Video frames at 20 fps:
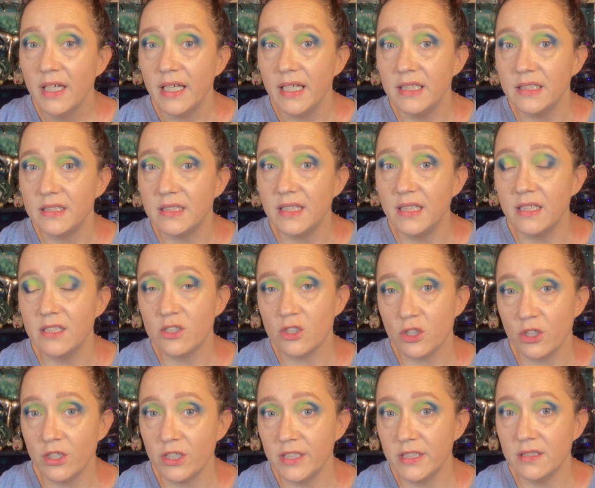is the
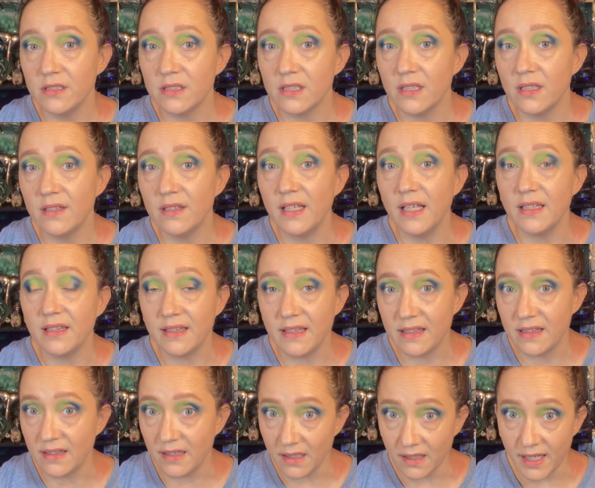insurance that
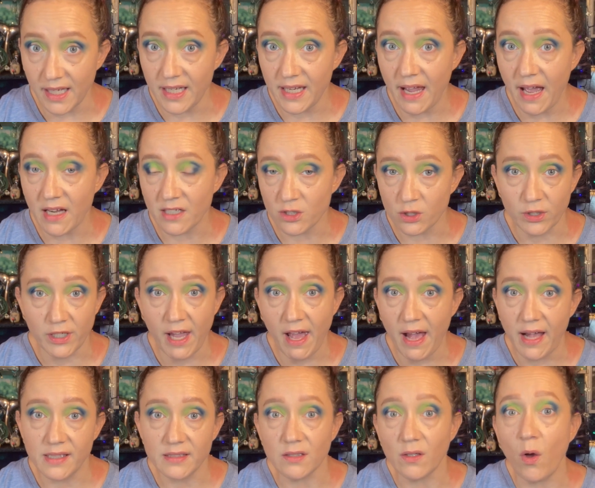the lady actually
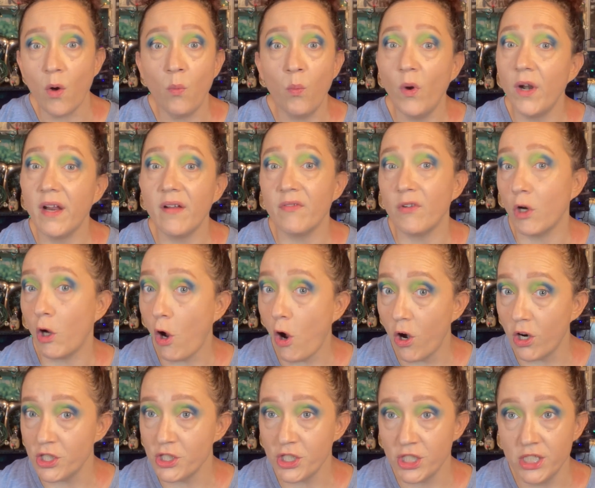has on whatever
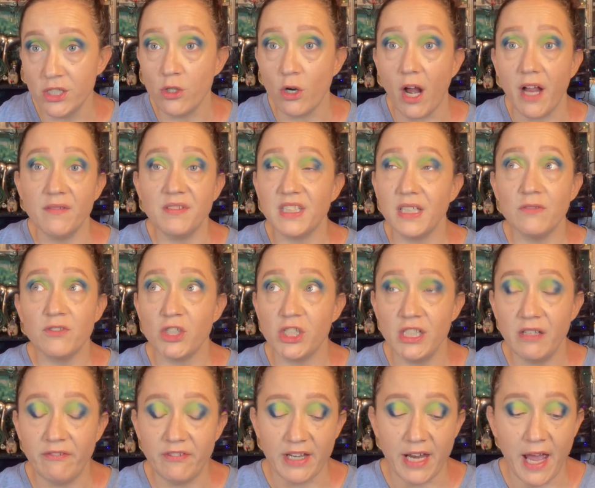car she drives, if she
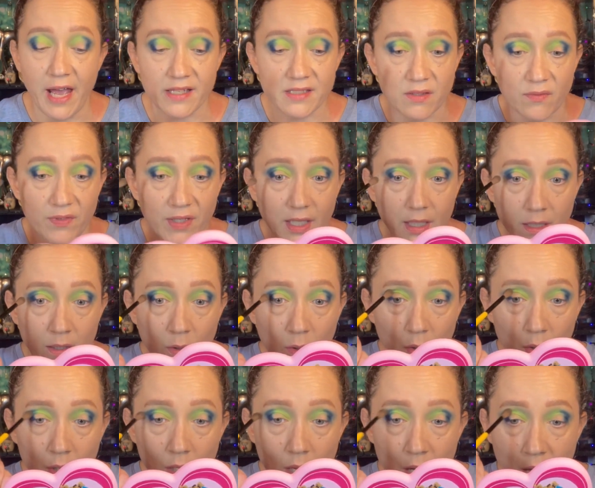even has a vehicle.
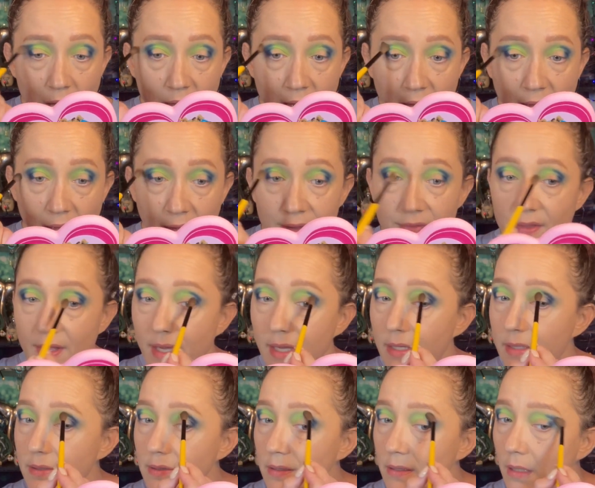And
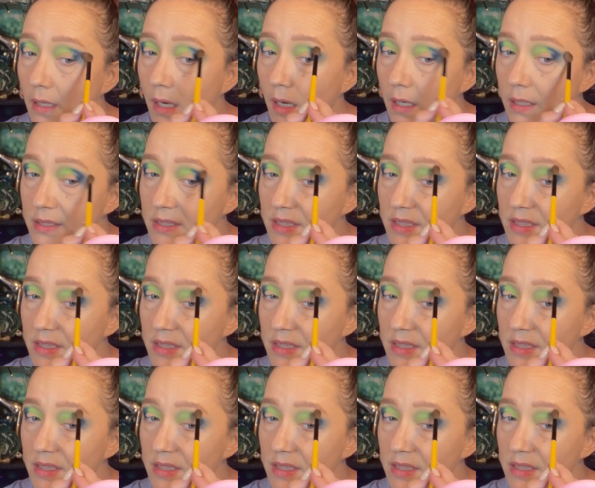then